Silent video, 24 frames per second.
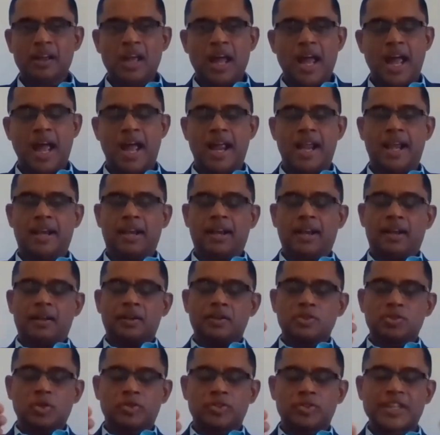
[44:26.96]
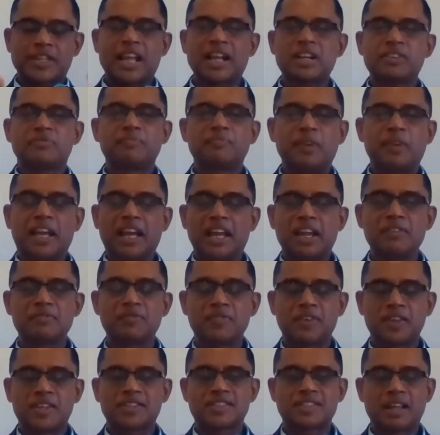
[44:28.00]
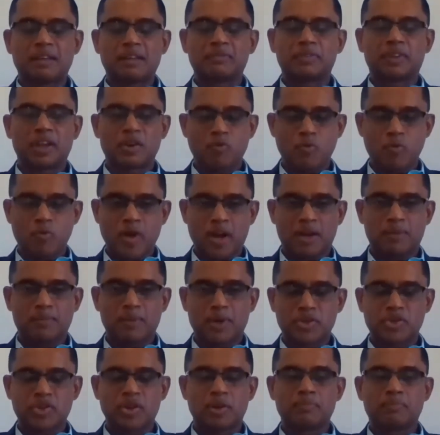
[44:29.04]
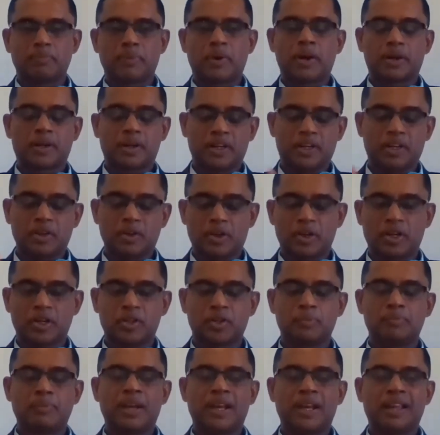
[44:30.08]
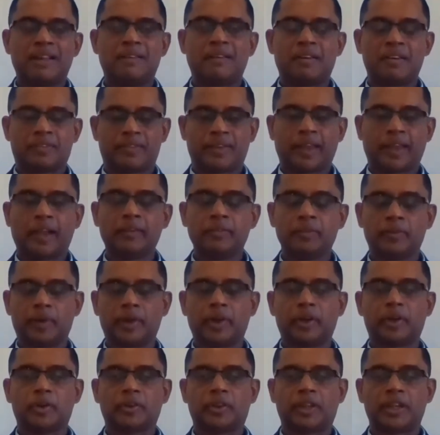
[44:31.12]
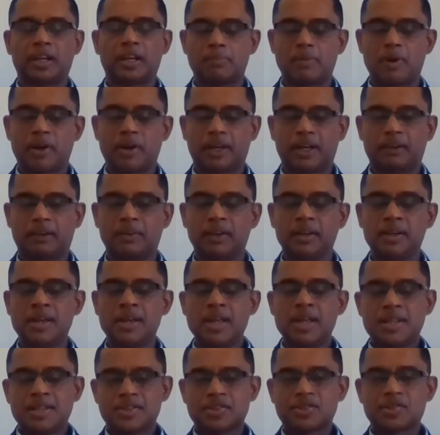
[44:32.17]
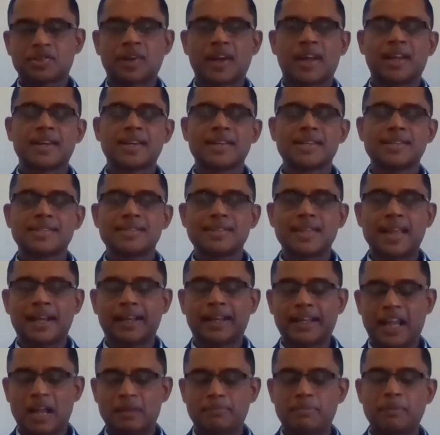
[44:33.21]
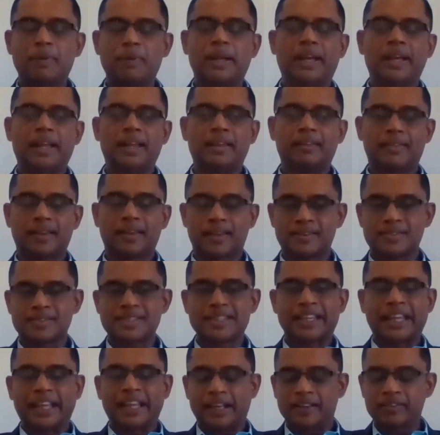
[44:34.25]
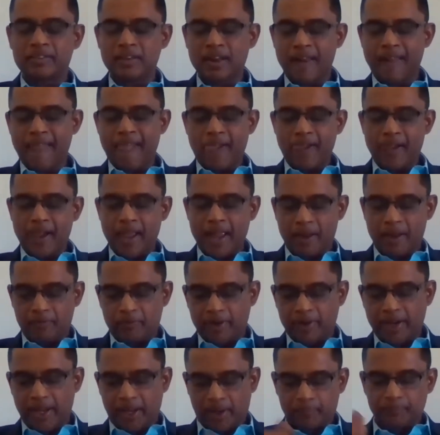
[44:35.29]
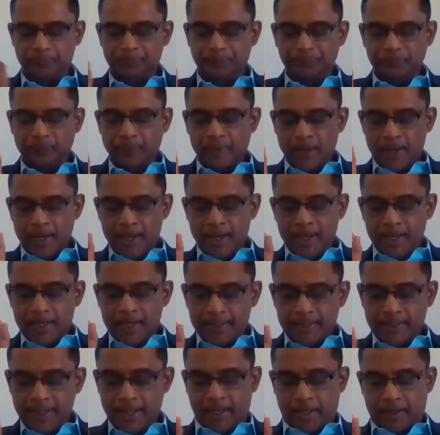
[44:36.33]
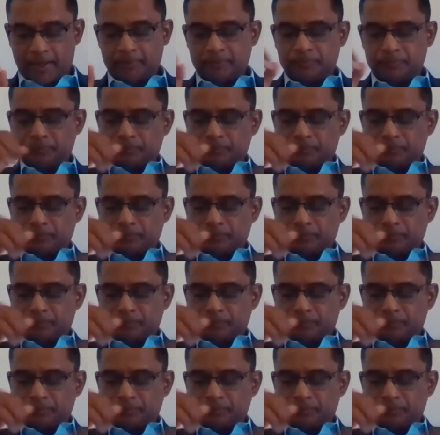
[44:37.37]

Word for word: And so self-belief is something very much important. In order to believe ourselves, we need to think about our strengths and capabilities and skills every day. Then